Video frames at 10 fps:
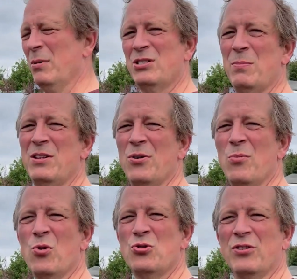mostly been
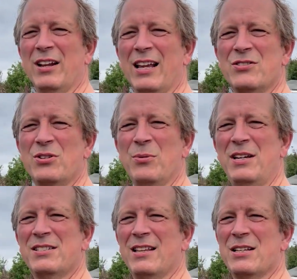doing watering the last 3
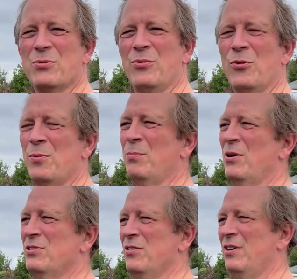weeks, so that's why we've not been
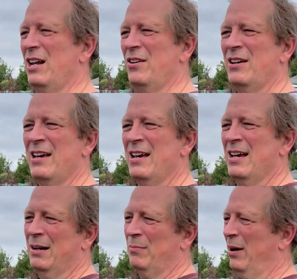posting a video,
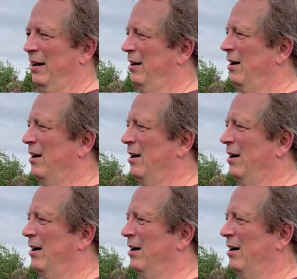but